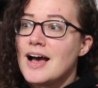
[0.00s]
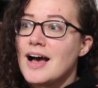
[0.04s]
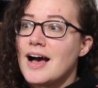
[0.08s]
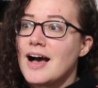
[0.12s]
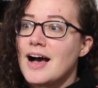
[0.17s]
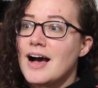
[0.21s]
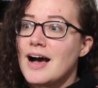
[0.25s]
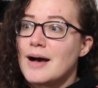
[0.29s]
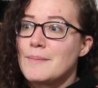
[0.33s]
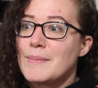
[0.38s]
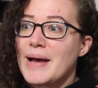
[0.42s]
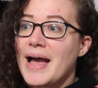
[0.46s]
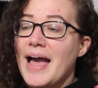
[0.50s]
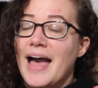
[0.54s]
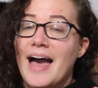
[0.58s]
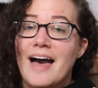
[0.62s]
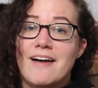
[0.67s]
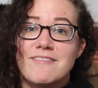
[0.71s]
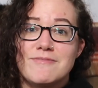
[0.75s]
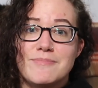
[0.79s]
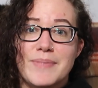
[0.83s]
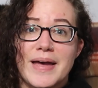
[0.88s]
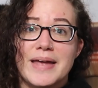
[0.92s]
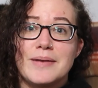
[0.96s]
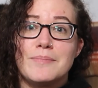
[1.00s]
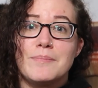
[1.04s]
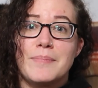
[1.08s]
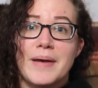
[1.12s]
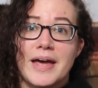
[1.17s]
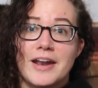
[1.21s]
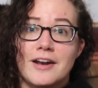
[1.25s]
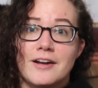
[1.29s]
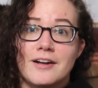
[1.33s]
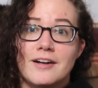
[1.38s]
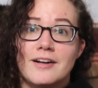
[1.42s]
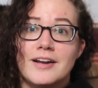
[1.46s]
I have been
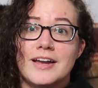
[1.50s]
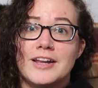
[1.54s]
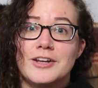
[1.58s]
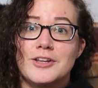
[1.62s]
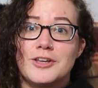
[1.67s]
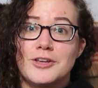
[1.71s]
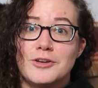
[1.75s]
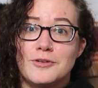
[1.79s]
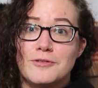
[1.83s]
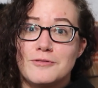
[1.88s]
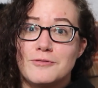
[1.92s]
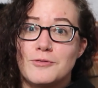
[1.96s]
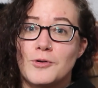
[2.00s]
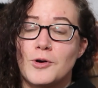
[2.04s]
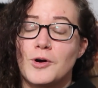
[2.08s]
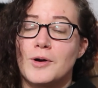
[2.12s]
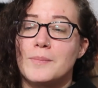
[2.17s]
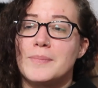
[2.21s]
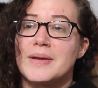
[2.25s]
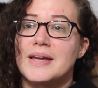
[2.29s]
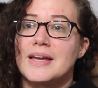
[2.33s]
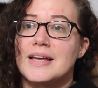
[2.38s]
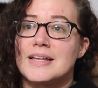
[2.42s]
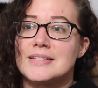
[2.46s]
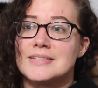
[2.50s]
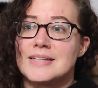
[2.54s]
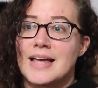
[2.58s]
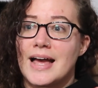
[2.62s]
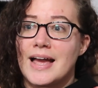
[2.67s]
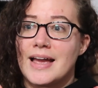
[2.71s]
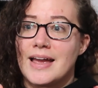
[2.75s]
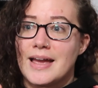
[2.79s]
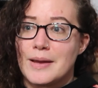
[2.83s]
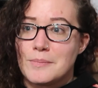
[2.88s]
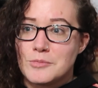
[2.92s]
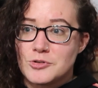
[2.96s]
better in Q4 because
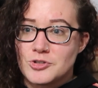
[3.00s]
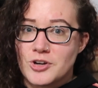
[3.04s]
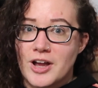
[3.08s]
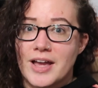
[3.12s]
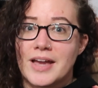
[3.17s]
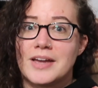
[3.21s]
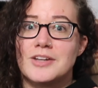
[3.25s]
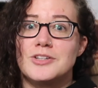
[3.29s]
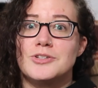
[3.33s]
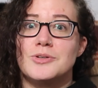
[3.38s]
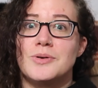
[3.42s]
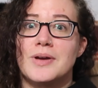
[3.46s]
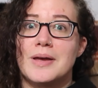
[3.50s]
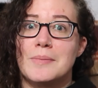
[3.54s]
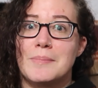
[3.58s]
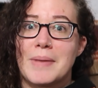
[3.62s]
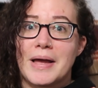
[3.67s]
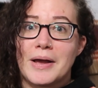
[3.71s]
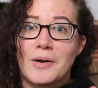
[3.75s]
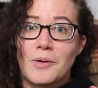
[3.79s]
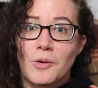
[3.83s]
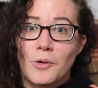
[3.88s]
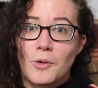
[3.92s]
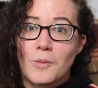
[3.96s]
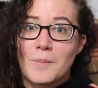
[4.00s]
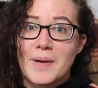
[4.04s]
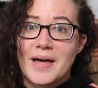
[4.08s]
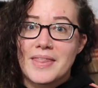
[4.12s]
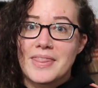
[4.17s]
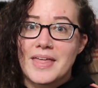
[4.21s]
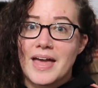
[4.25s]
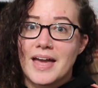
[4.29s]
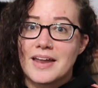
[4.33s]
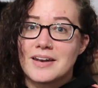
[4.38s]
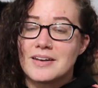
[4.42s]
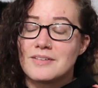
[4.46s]
I am trying to hit my goal by
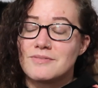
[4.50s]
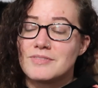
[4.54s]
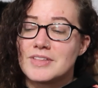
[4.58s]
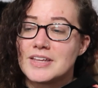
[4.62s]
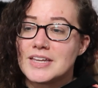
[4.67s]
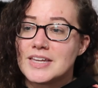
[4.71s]
the end of the